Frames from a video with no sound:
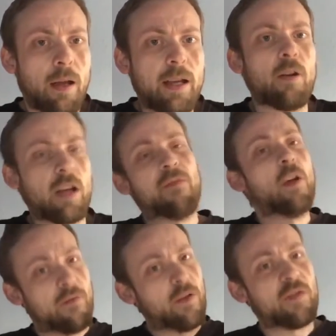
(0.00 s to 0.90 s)
you know, if
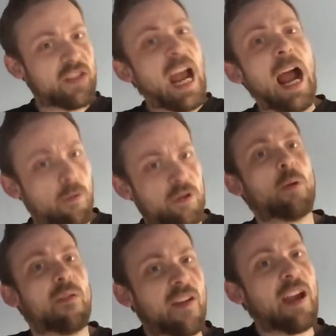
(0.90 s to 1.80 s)
you, if you've set out
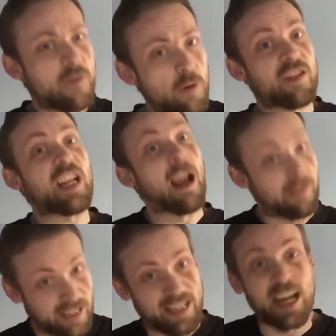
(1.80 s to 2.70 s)
to offend, if you've set
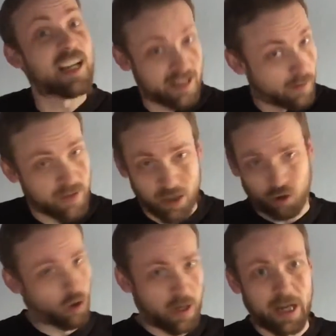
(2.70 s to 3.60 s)
out to say something
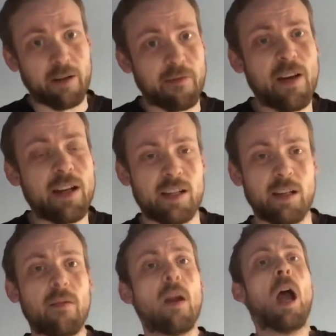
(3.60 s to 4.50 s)
shocking and
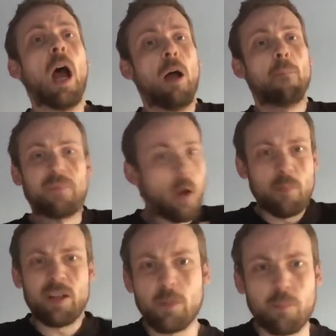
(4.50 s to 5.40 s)
offensive, don't
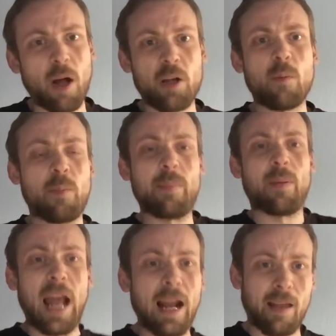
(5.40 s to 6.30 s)
be surprised when
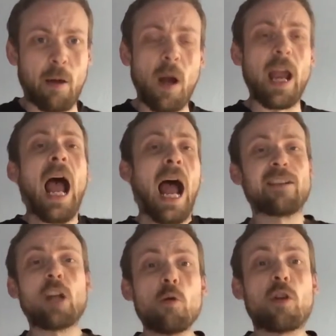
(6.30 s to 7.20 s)
people act that way,
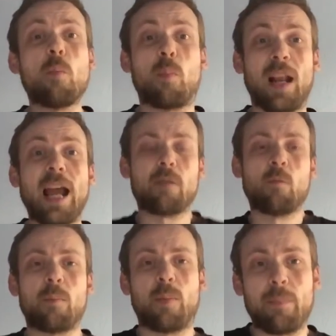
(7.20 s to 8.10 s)
and don't complain
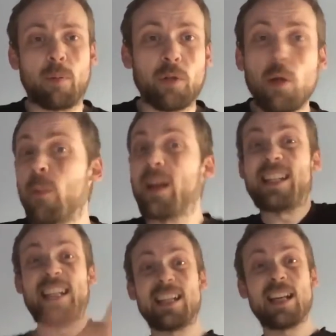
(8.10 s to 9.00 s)
when people do,
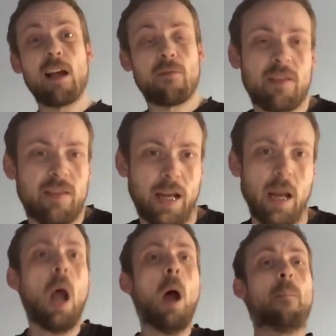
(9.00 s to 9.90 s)
because here's another thing:
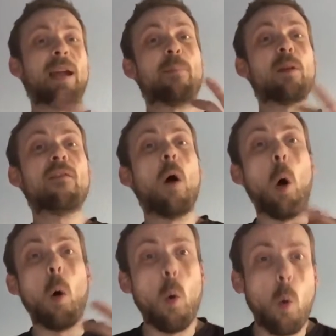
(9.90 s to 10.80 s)
people have
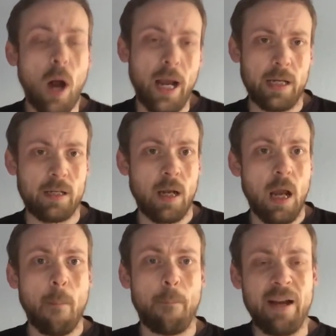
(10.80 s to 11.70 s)
always
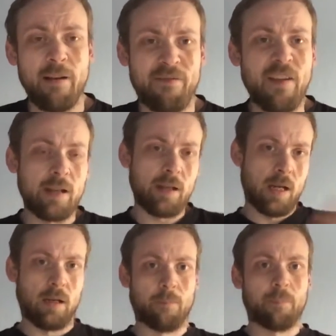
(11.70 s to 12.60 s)
been
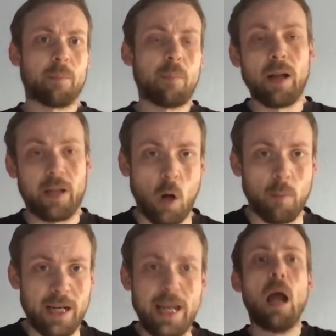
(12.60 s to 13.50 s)
offended by
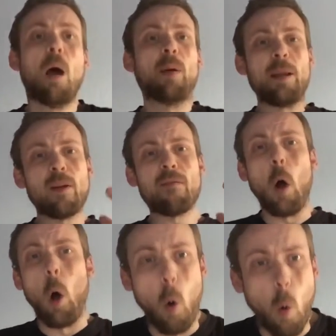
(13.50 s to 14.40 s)
comedy. People have
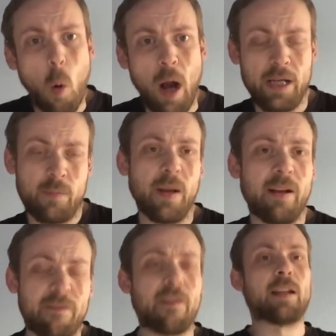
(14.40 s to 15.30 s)
always been
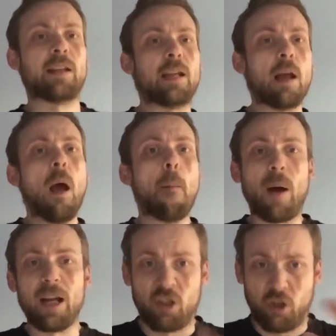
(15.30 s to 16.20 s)
offended
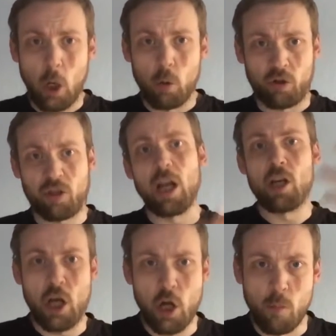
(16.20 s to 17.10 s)
by jokes
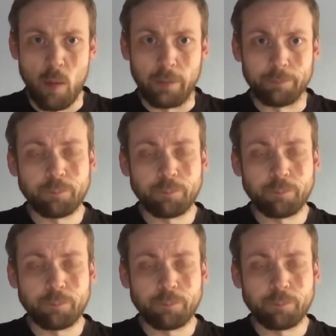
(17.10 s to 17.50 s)
and humour.